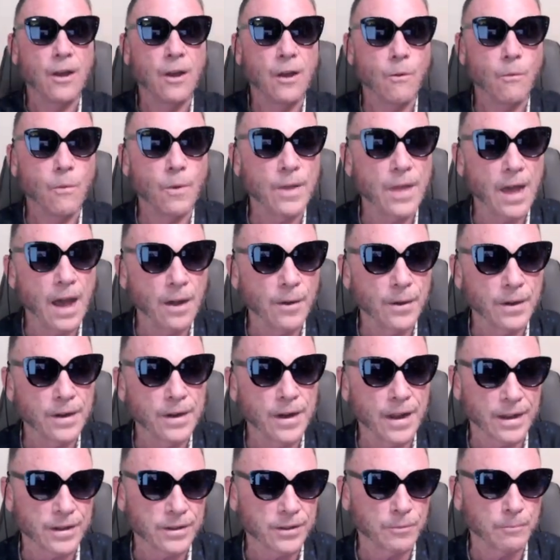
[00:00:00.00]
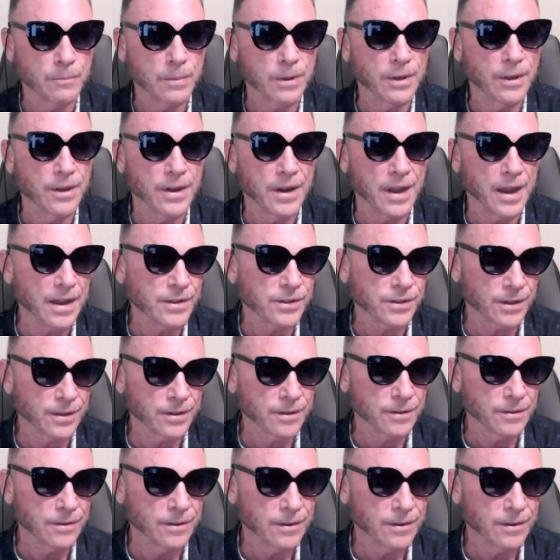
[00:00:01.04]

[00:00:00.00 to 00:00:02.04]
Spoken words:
without an explanation.